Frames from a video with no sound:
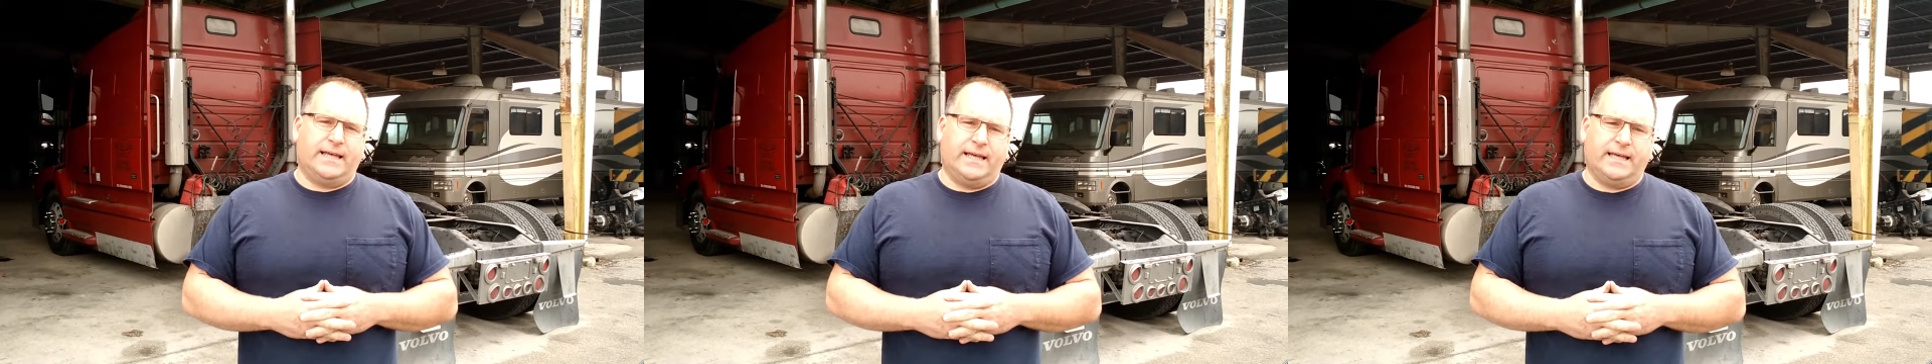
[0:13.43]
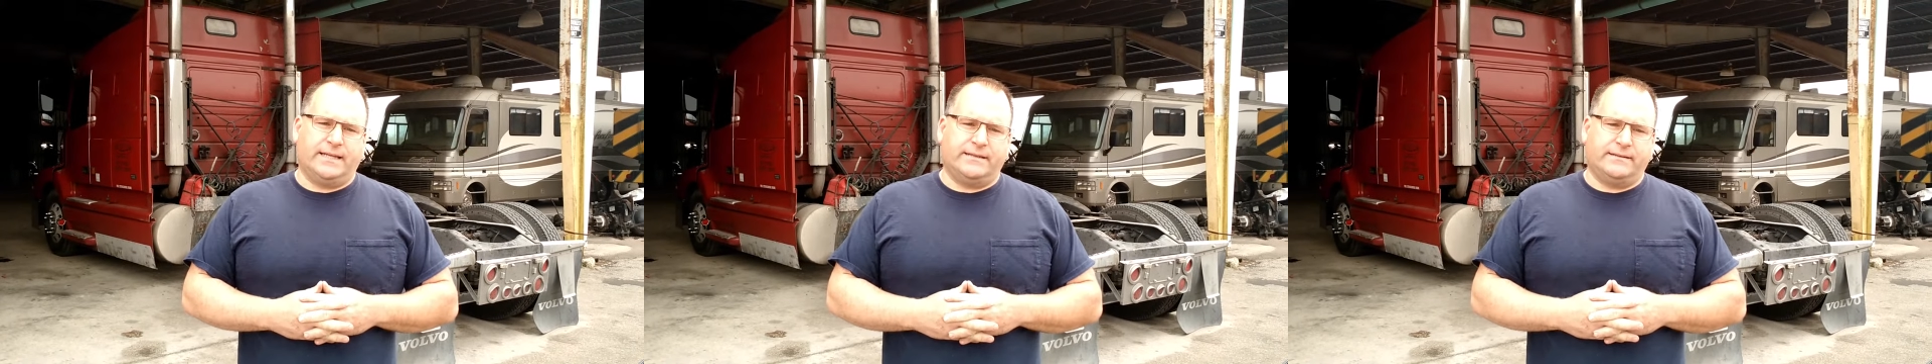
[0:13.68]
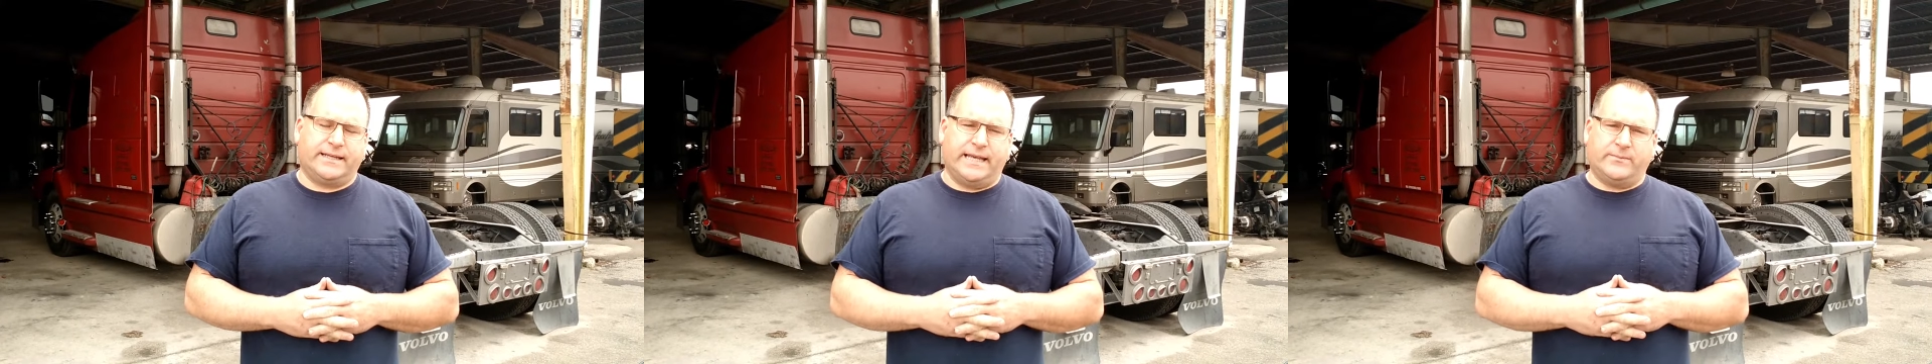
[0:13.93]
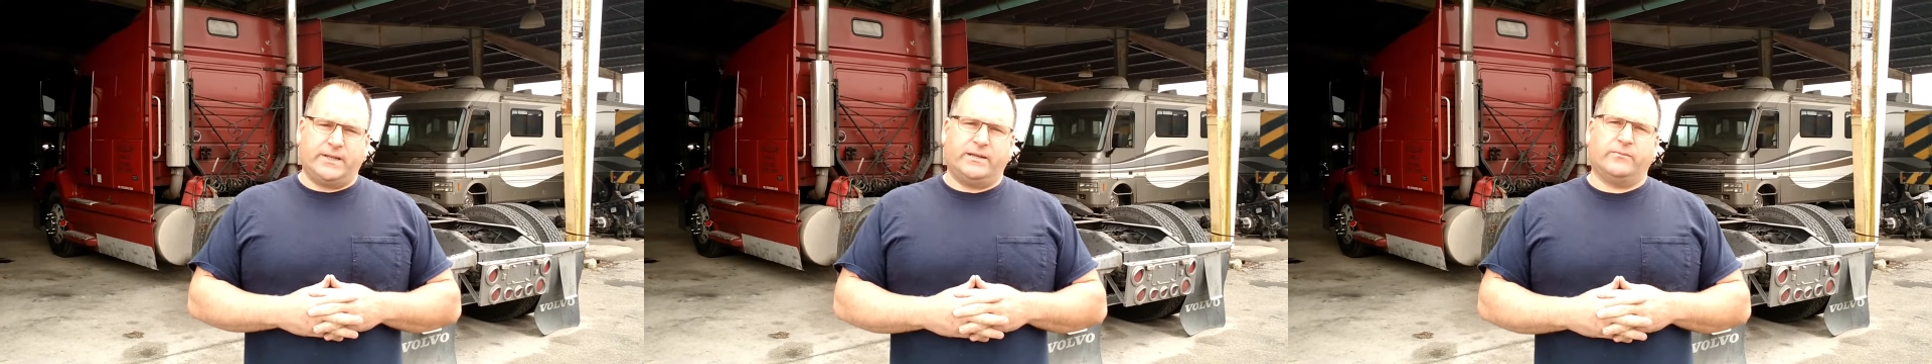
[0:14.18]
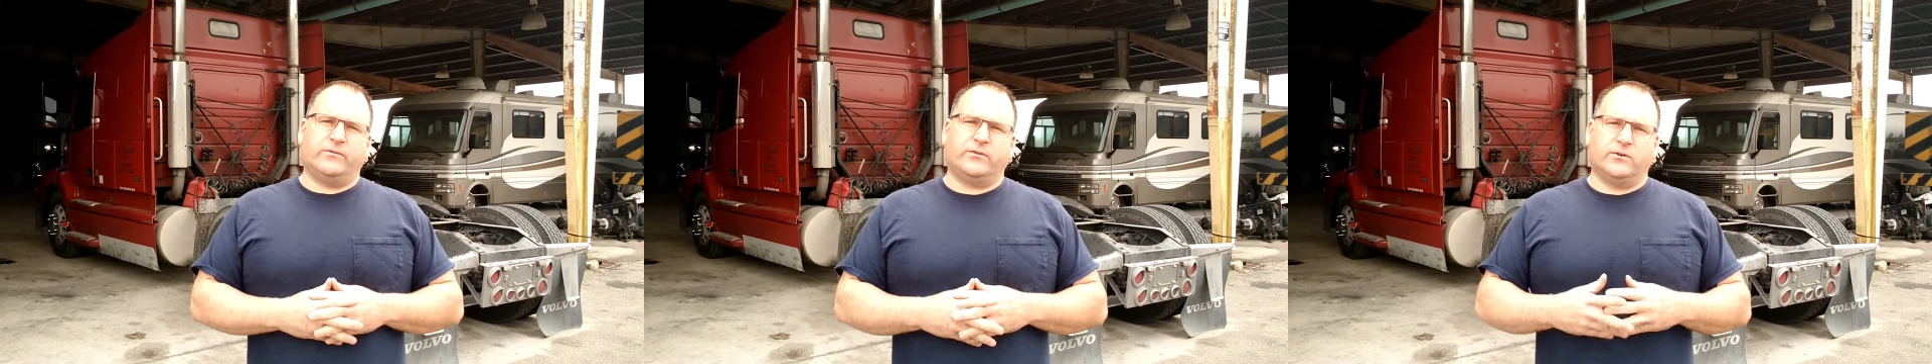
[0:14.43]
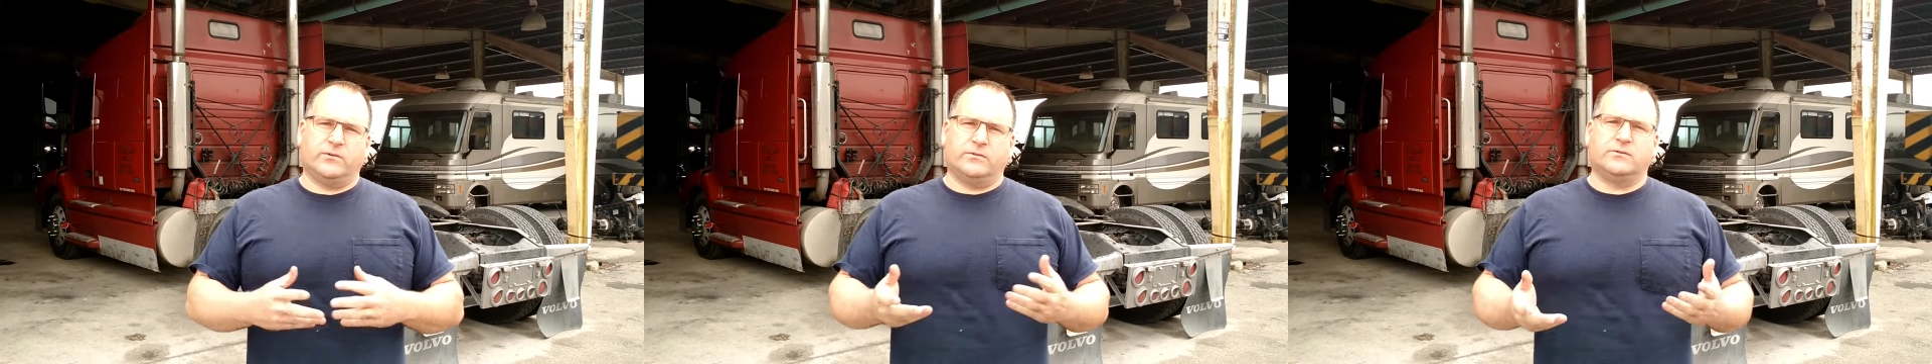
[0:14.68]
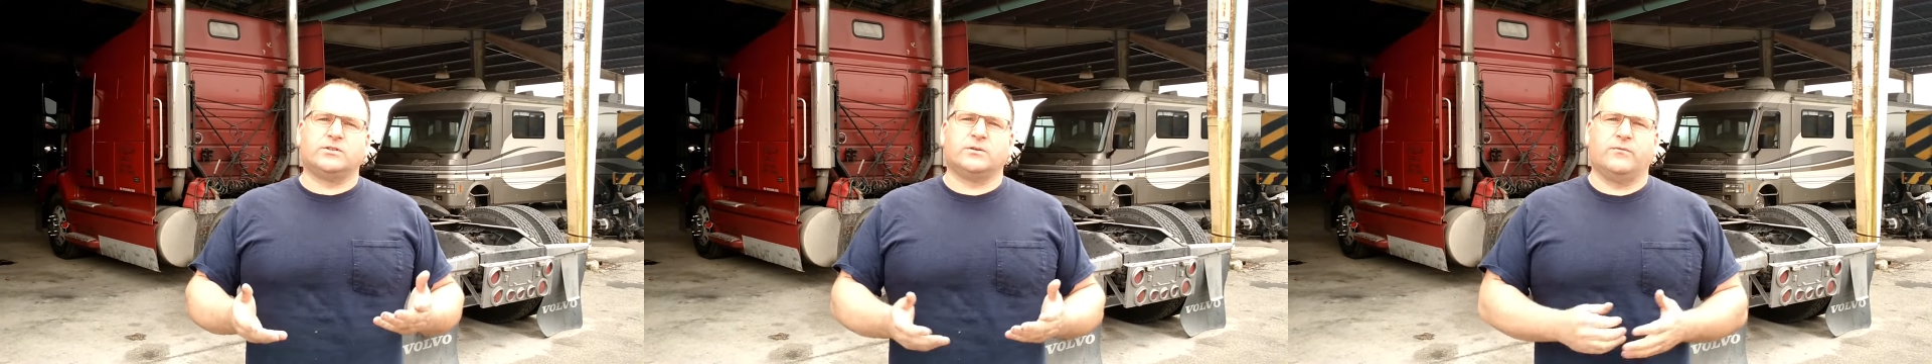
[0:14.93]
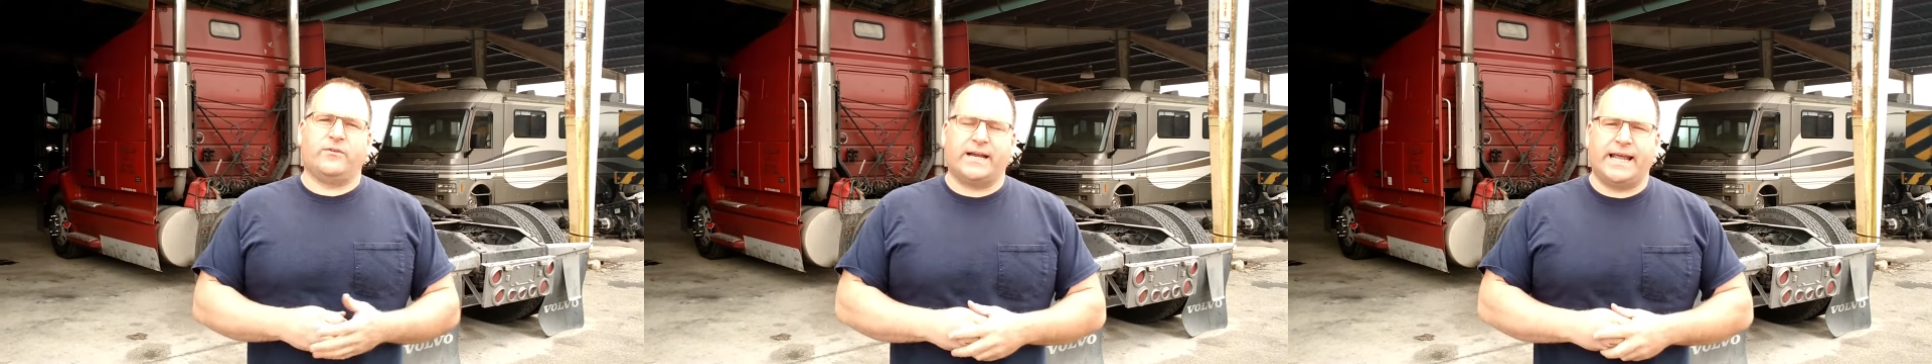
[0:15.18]
and came to him for
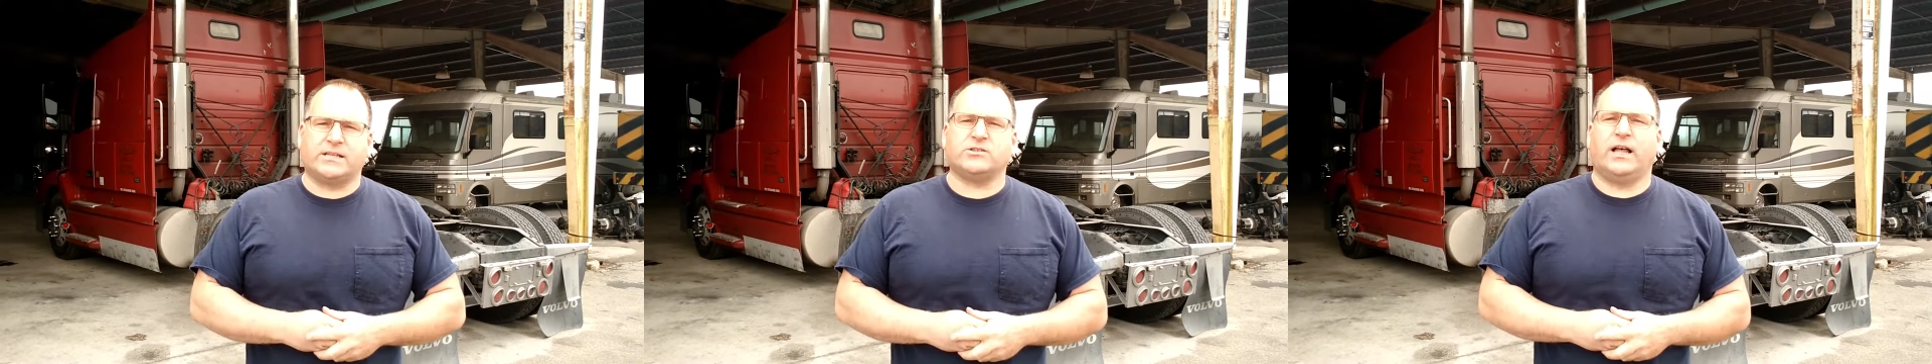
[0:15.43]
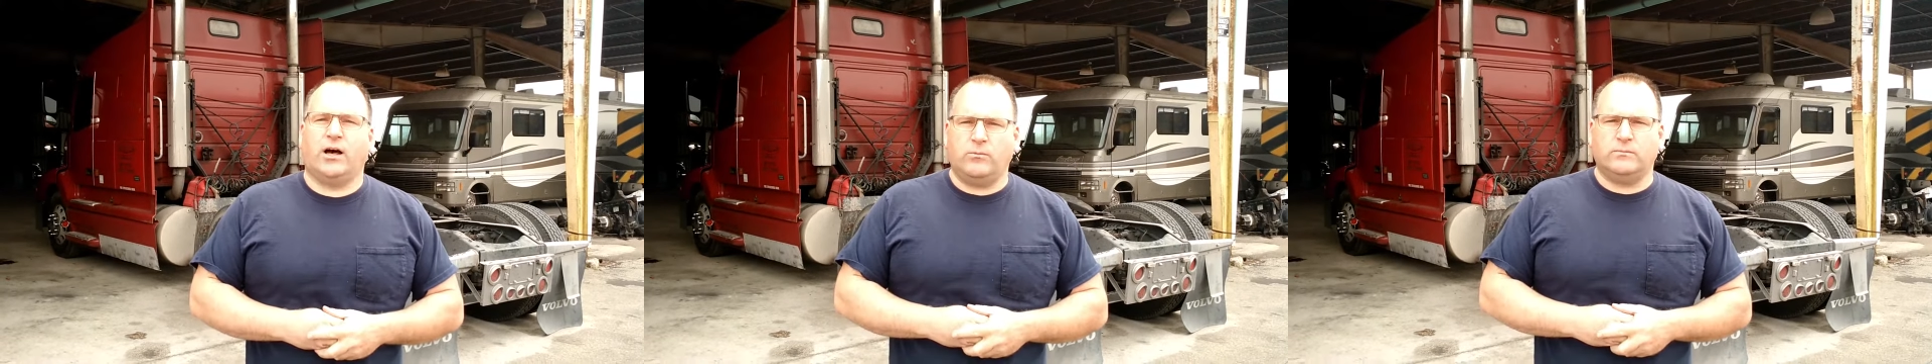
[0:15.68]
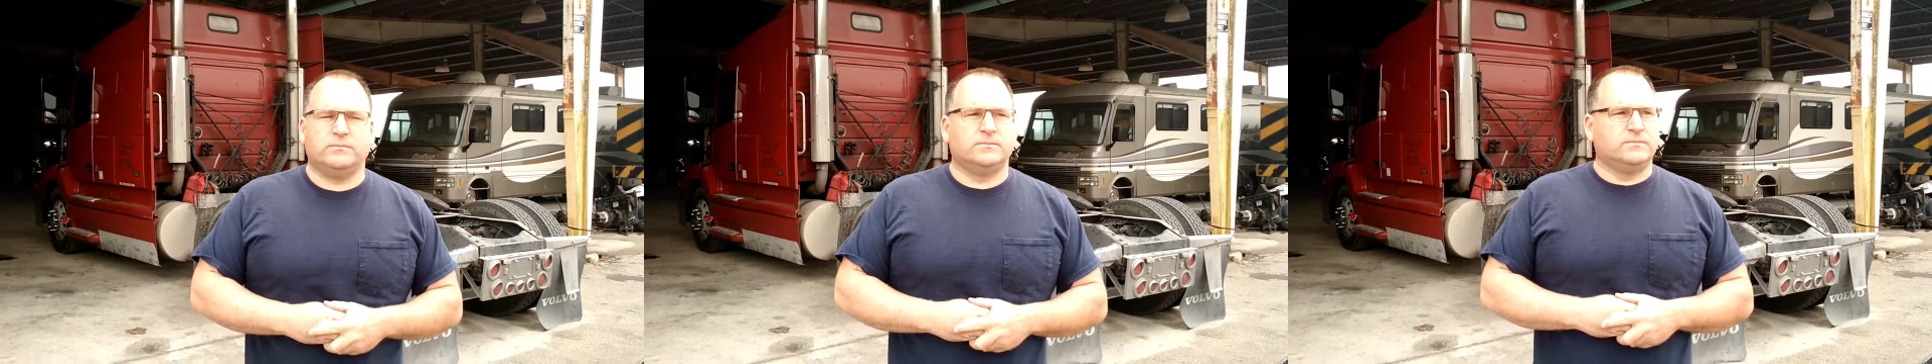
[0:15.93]
some financial help.